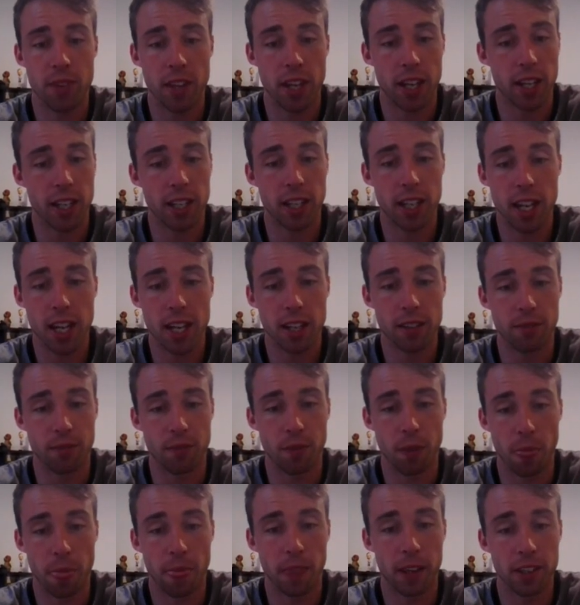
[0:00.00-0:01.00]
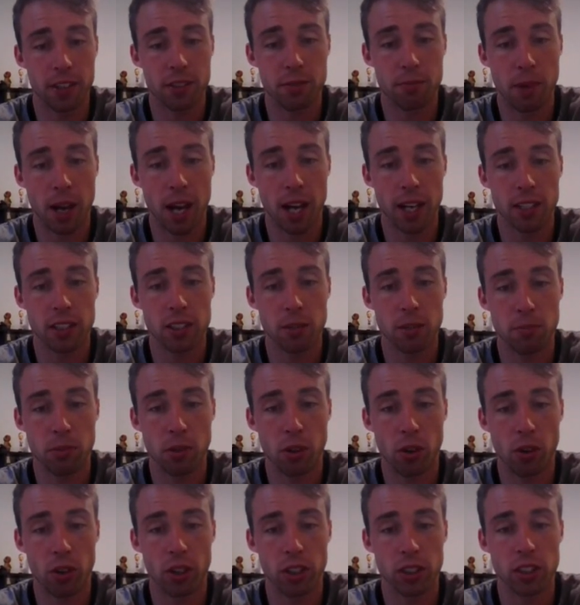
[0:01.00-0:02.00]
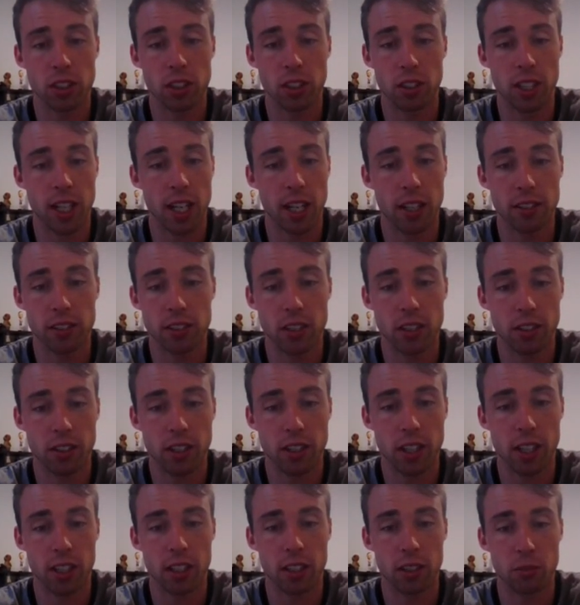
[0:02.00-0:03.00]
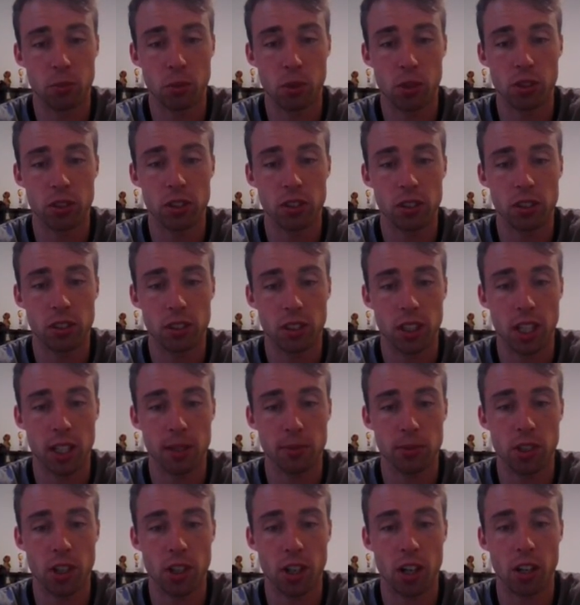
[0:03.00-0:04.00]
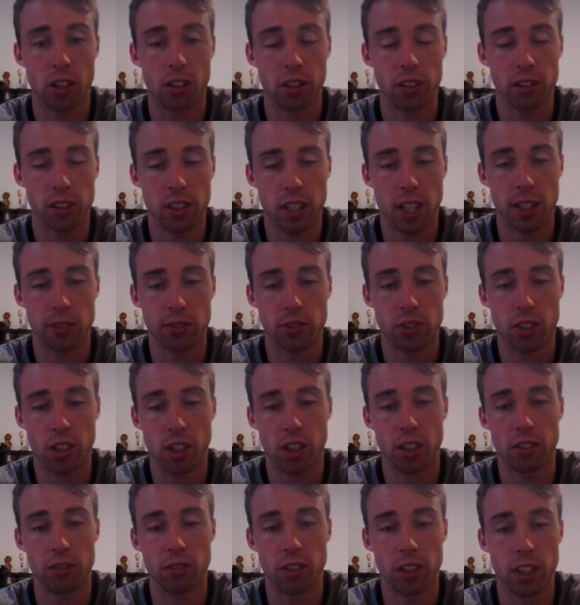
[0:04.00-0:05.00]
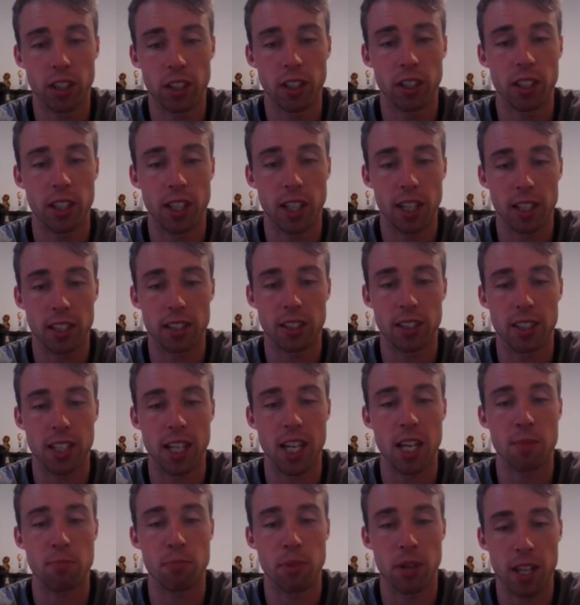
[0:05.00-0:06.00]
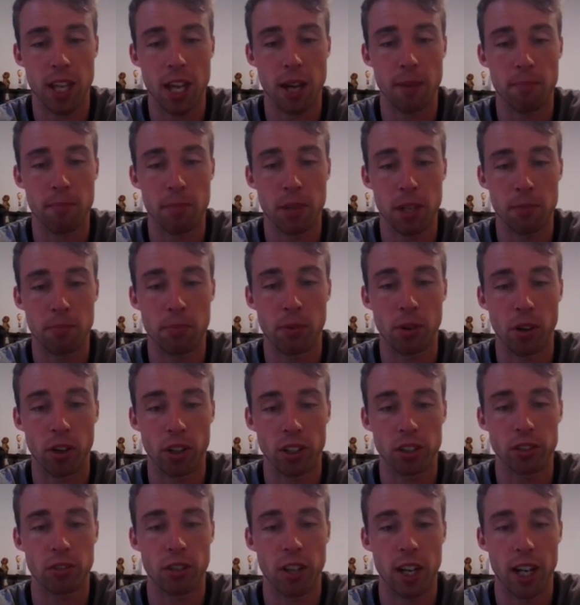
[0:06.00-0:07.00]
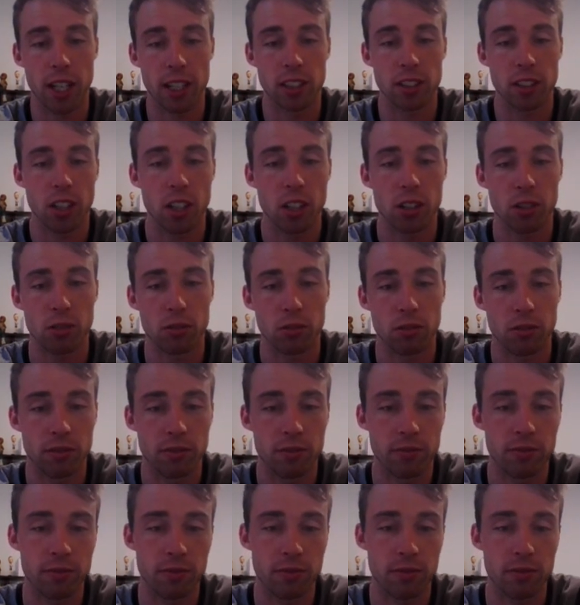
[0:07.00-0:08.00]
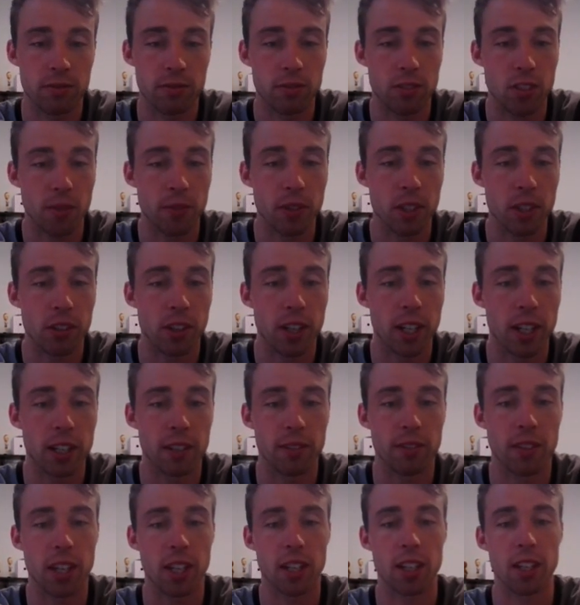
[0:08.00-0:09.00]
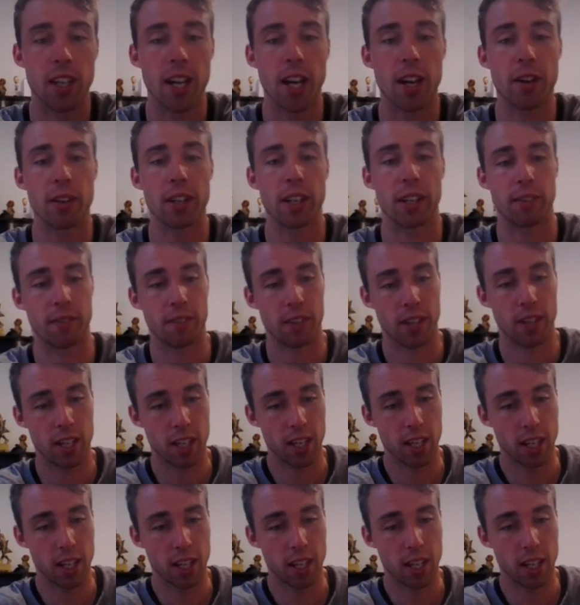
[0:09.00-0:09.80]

And again, this may surprise you. No, it's not Kellen Ward. Keep scrolling. Really get deep into that mid-price range. Oh, Tommy Green, how you going?